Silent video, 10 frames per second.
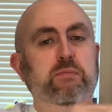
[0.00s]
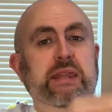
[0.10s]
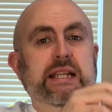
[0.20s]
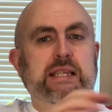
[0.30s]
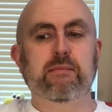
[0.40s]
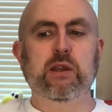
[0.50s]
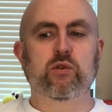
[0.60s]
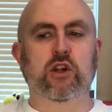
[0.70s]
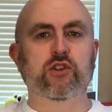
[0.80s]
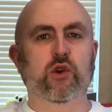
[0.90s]
but then somebody
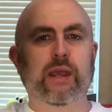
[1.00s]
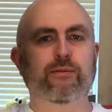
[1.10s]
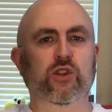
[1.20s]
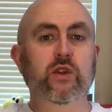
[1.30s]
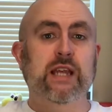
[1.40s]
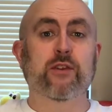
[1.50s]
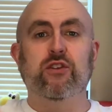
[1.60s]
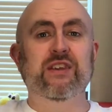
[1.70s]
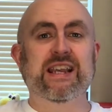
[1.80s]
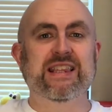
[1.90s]
was also able to do this other
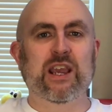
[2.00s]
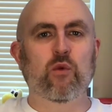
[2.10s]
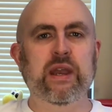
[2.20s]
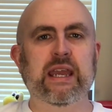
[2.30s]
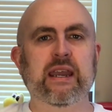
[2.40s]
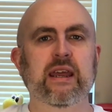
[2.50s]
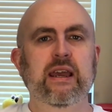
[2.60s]
thing and they win.